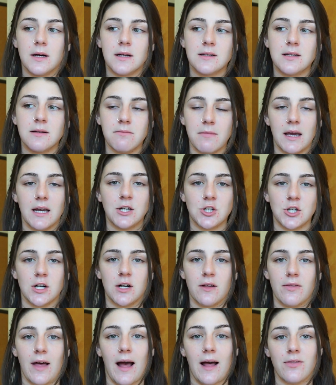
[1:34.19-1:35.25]
to make
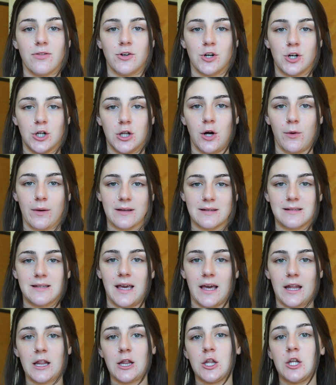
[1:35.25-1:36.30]
sure that your glowy
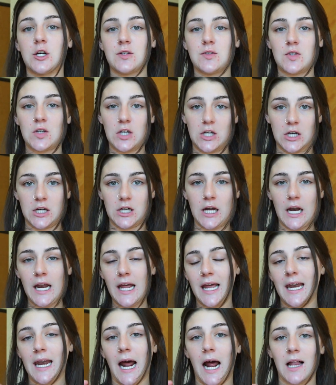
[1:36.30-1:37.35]
skin looks good
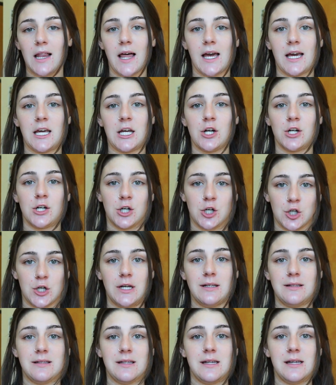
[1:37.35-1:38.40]
and not like you're a
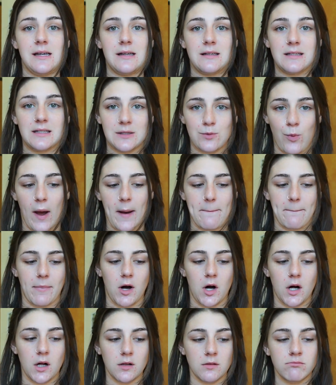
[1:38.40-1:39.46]
greasy sweat
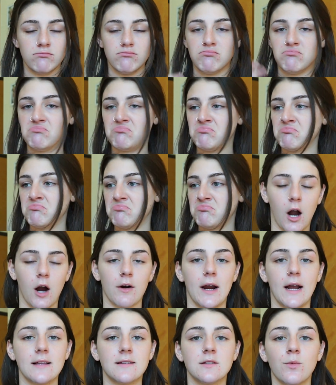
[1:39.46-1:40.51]
ball.
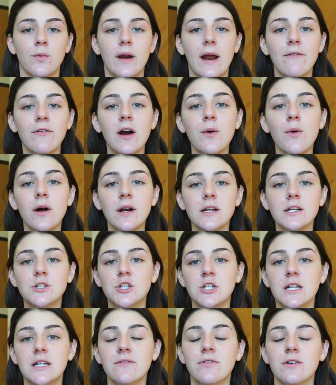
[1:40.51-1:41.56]
Alright, so whenever I want to
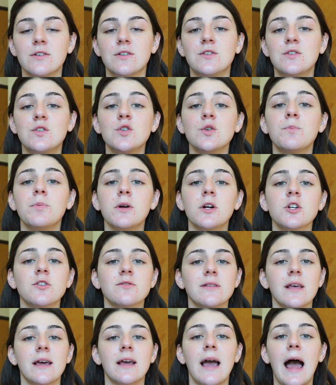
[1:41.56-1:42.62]
achieve a super
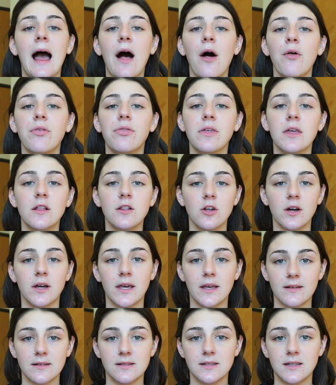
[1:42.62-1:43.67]
just like healthy
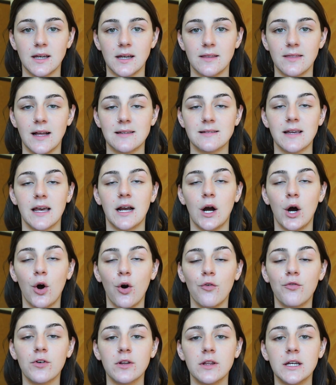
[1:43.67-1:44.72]
looking skin that's like
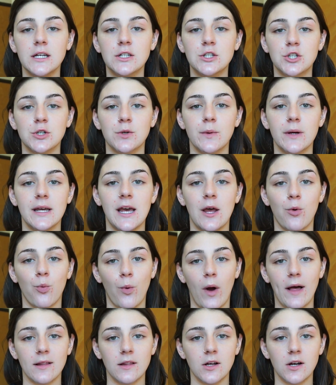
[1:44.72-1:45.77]
overly dewy and
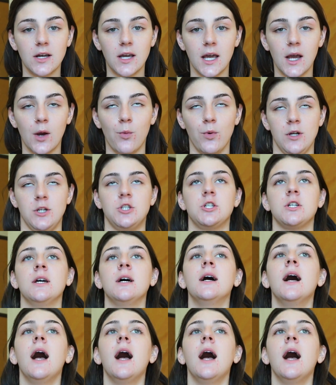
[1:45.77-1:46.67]
wet looking, which